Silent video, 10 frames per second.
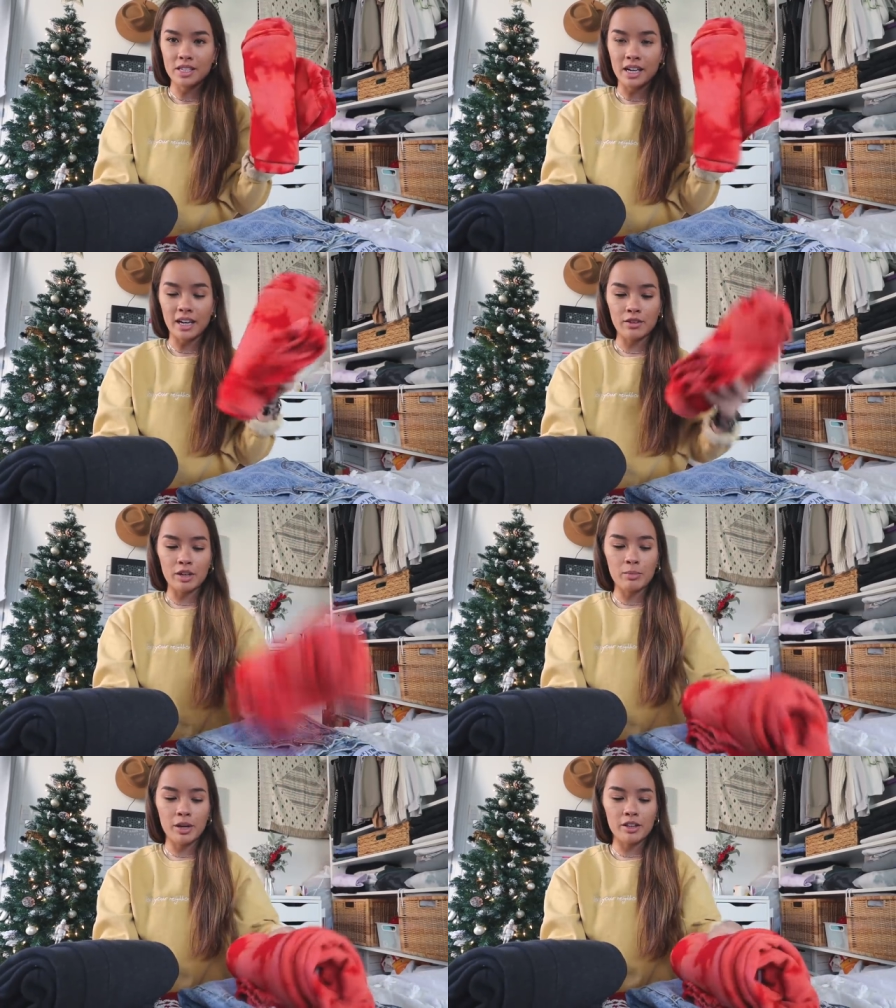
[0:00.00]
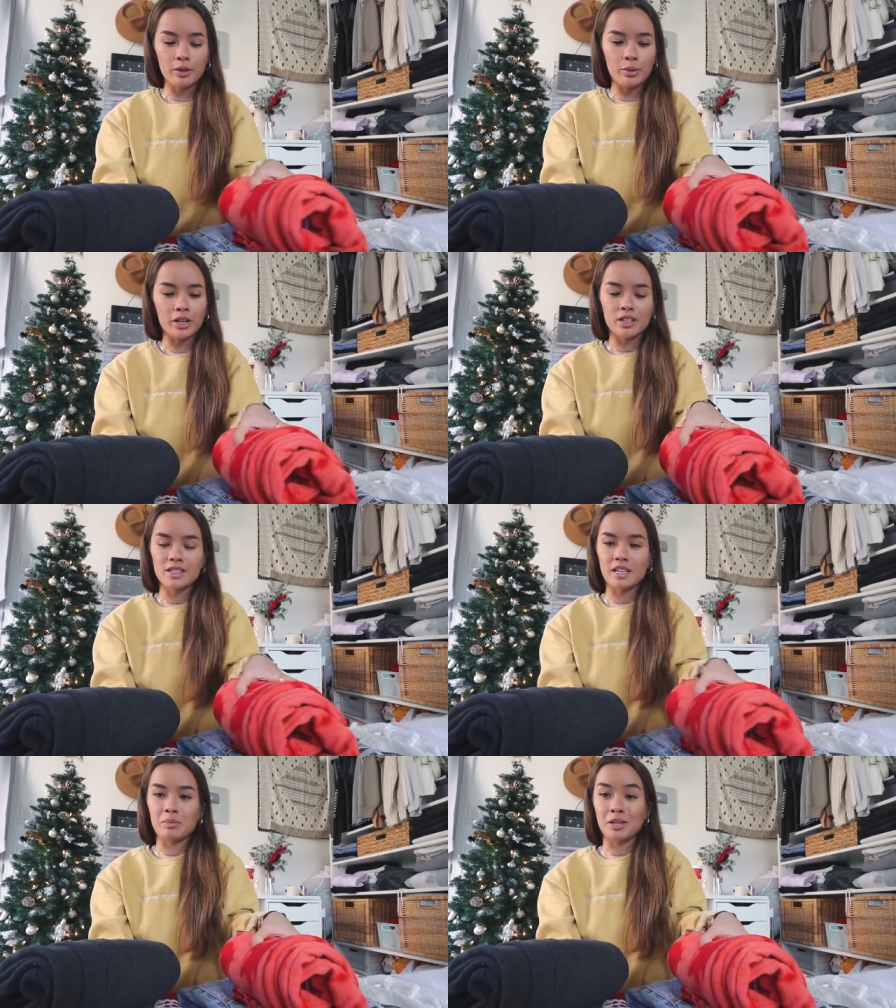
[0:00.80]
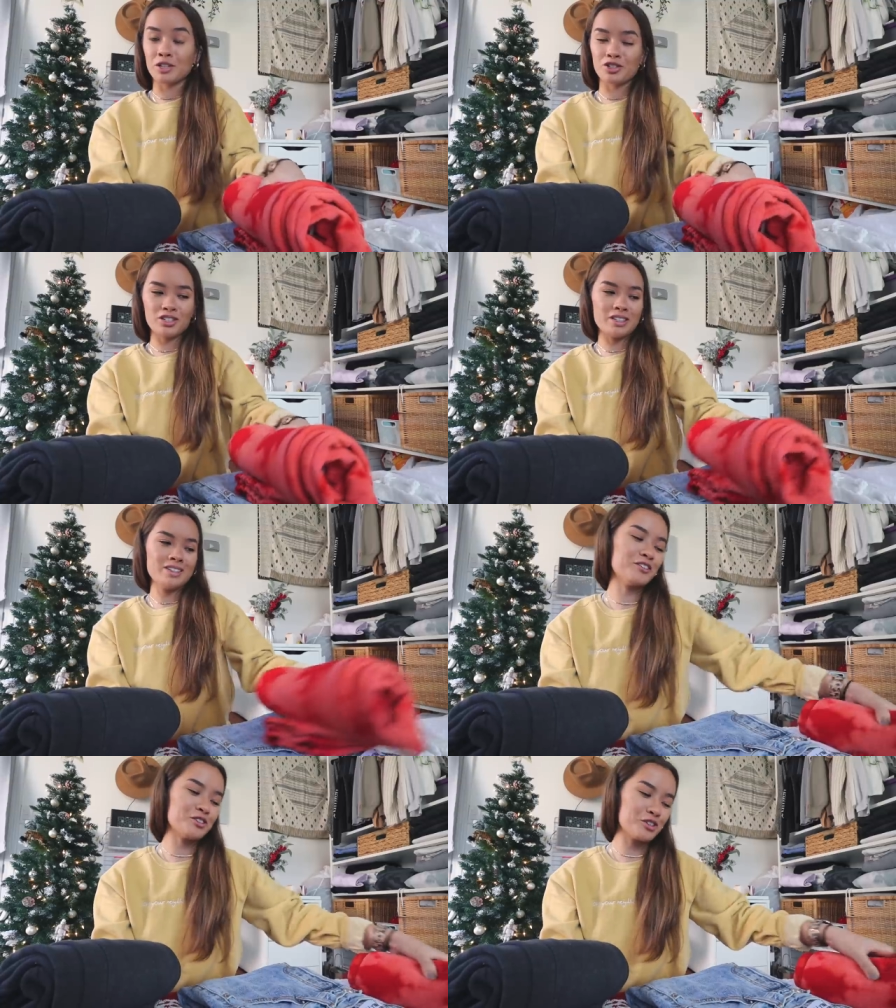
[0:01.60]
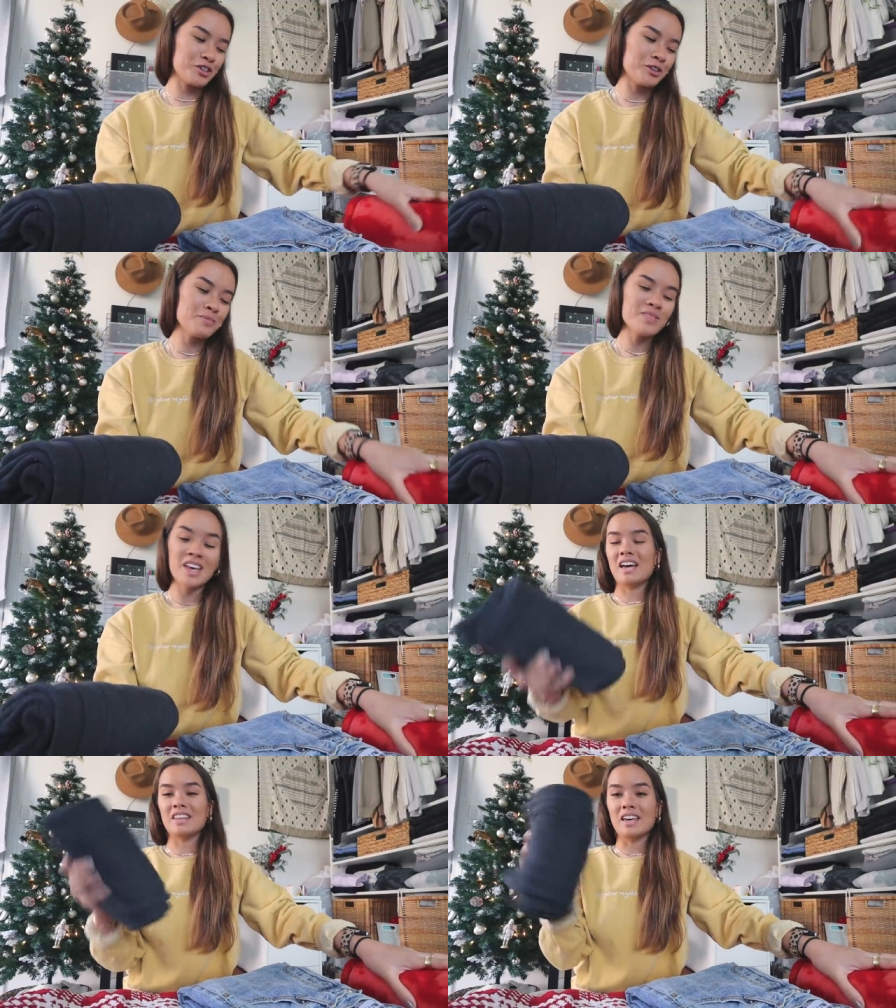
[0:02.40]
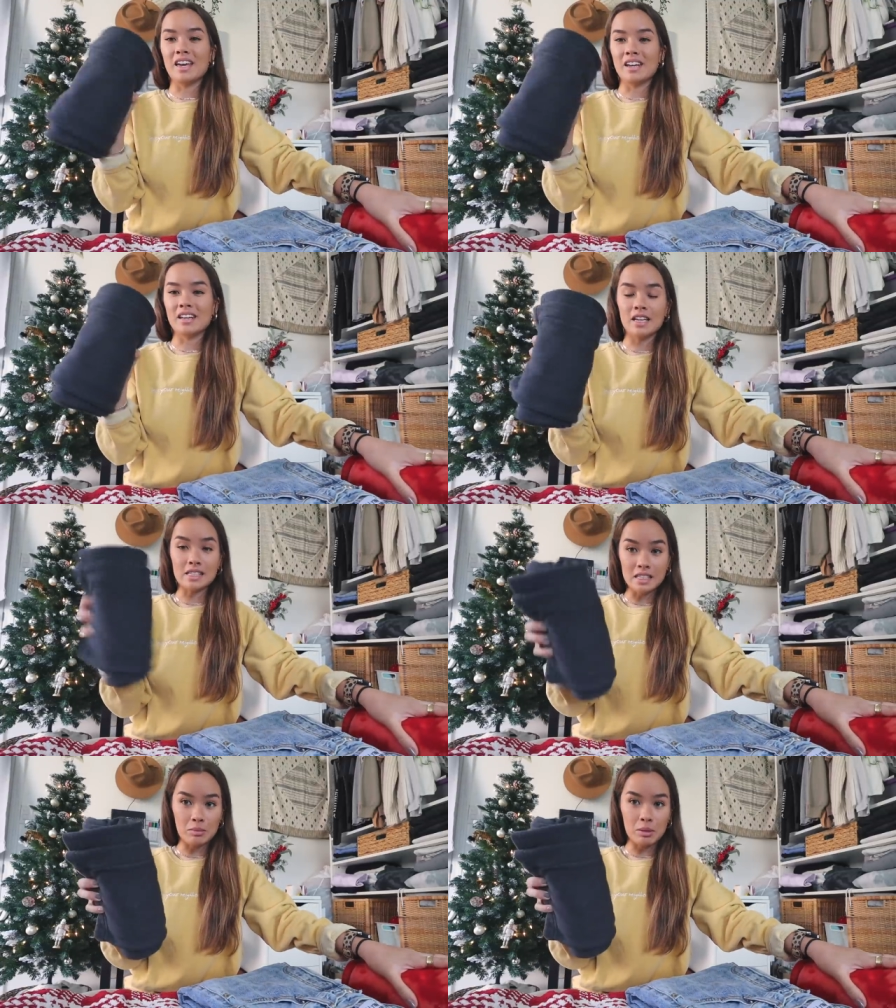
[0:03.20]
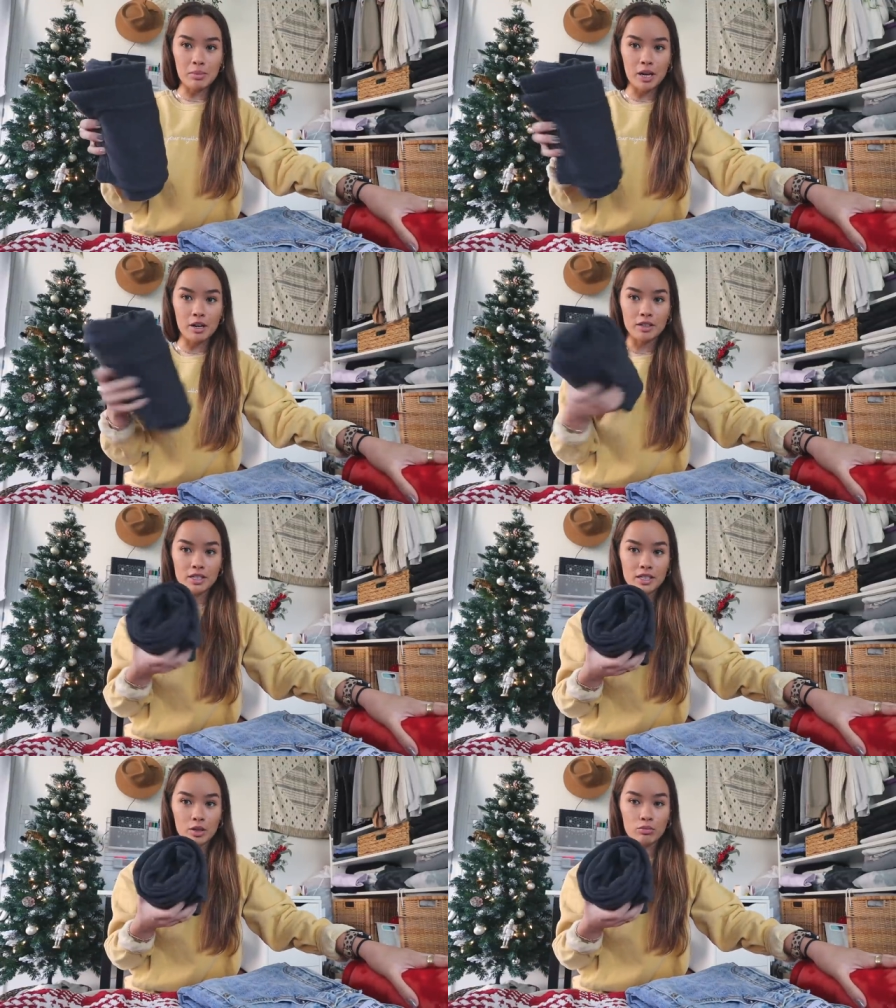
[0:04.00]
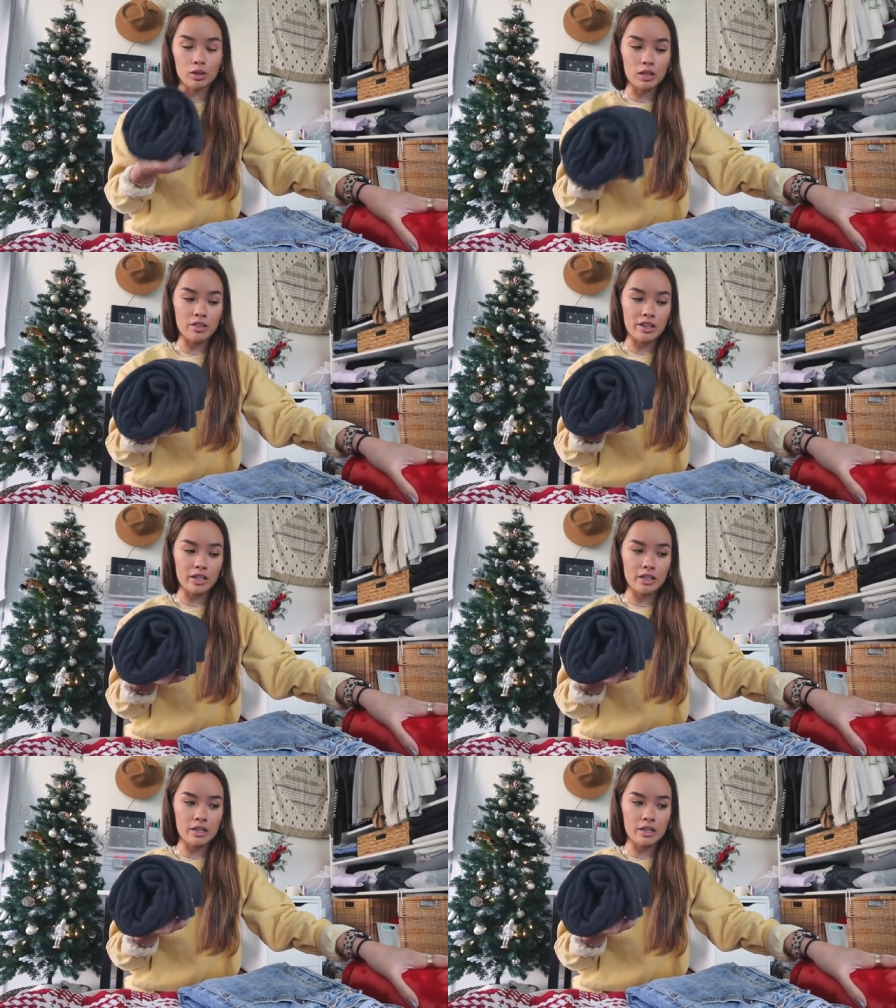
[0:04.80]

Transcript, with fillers: tie-dye red pair that we're gonna take pictures in for sure. And then a sleeping pair, this like really thick